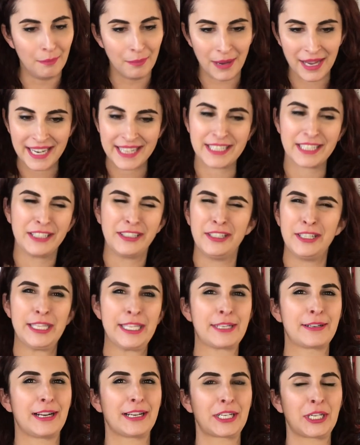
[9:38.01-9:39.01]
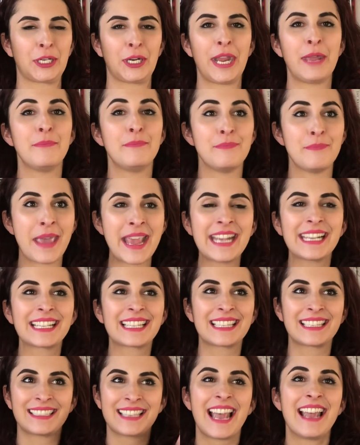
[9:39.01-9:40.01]
but it's a good structure. It makes
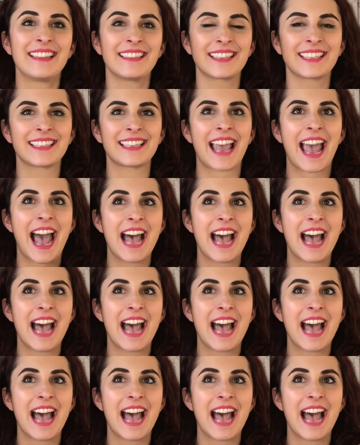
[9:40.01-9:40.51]
sense